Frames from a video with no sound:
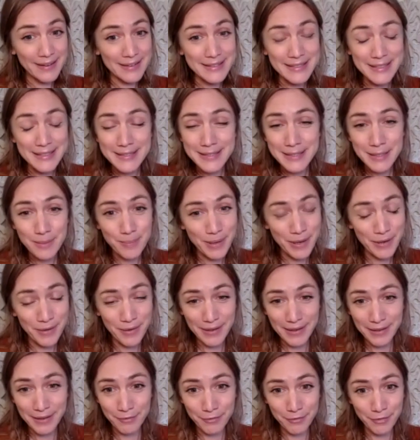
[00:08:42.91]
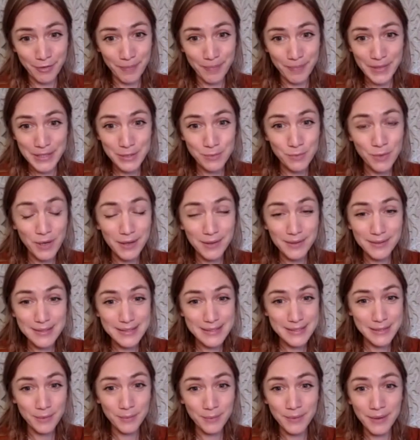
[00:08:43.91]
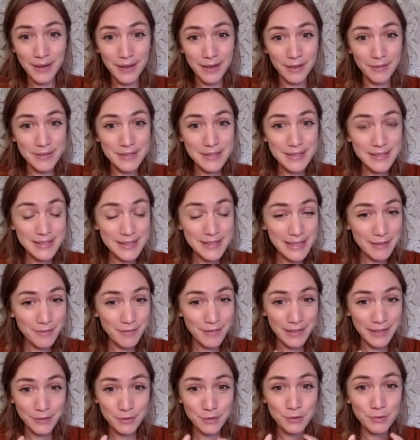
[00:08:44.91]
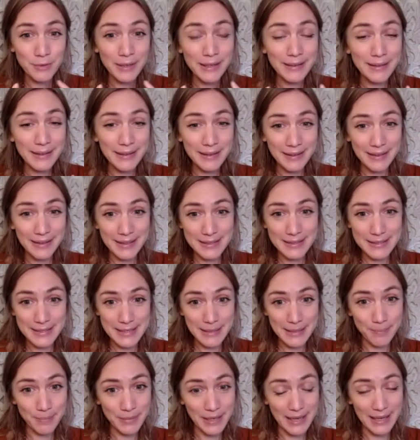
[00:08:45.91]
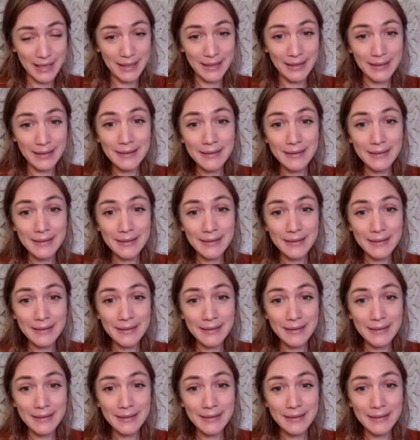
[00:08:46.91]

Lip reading: disappearing from this world, as it were, receiving, drinking in deeply.